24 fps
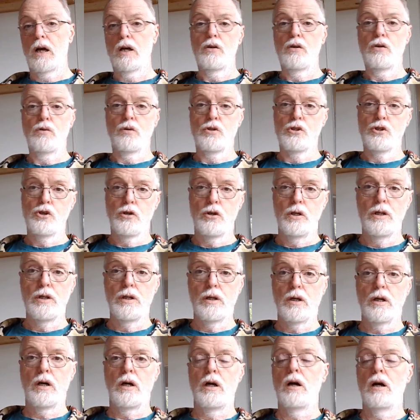You enjoy the
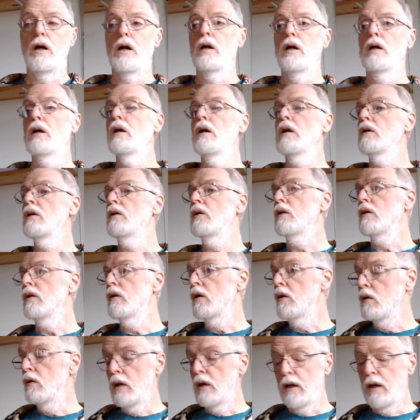car, you
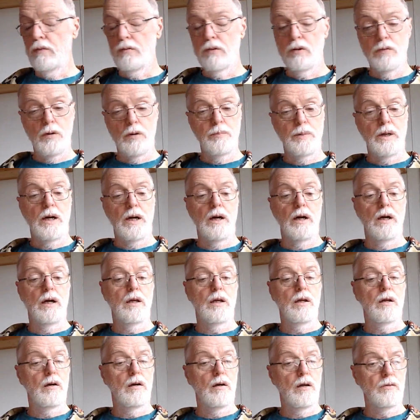don't have to repair it,
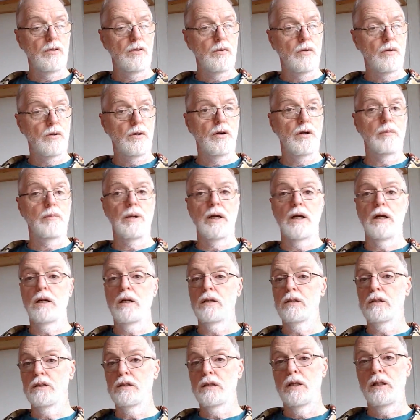you don't have to worry about it,
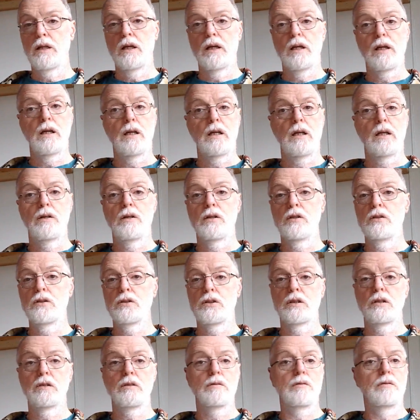you just get in it, use
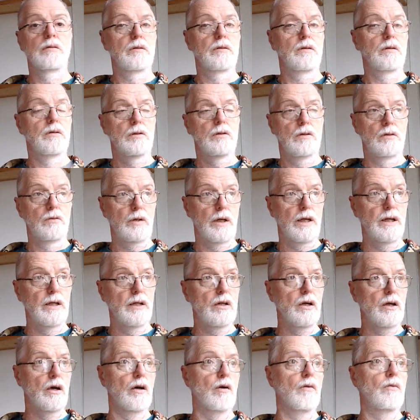it, away you
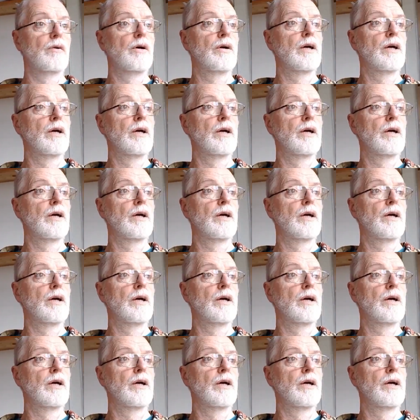go.